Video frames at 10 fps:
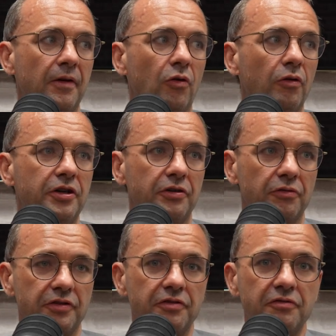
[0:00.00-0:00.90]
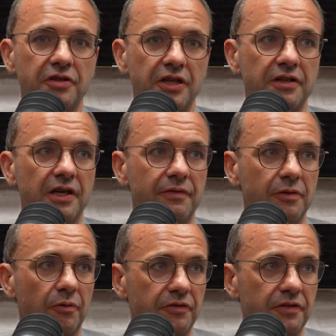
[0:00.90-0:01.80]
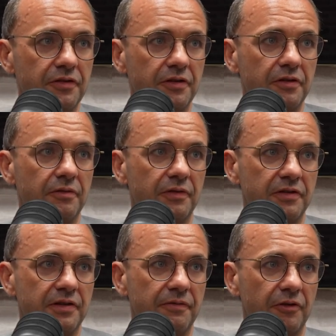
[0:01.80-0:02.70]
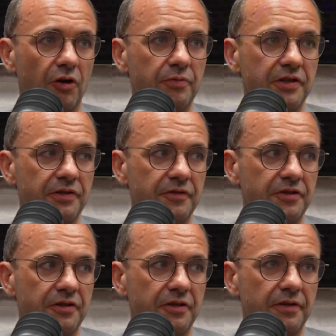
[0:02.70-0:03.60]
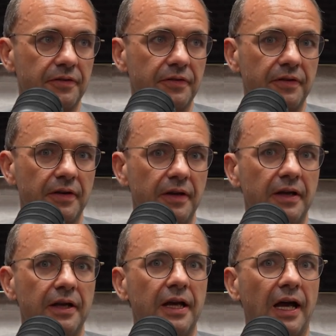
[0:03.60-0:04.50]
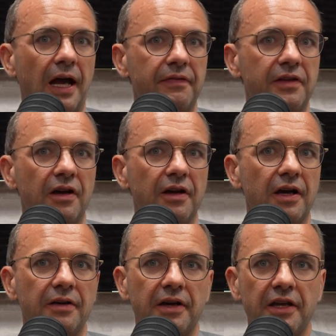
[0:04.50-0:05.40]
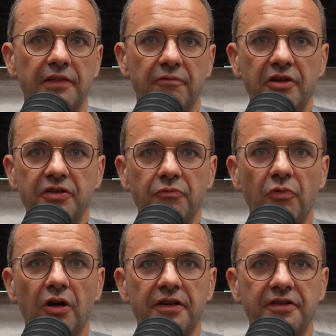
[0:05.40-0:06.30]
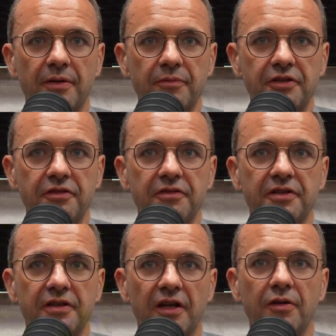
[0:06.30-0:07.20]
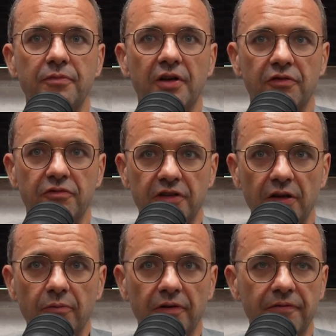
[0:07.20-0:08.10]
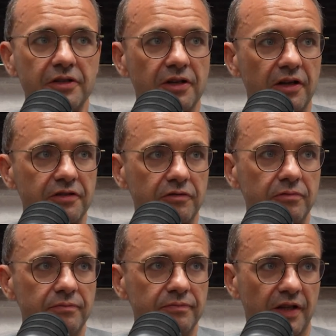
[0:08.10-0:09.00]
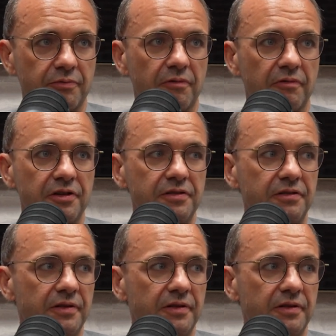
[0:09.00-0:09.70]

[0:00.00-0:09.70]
Or you could also do GED if you wanted to. There's different options for students. And the reason why is some students in their home country don't want to finish high school. That's one reason.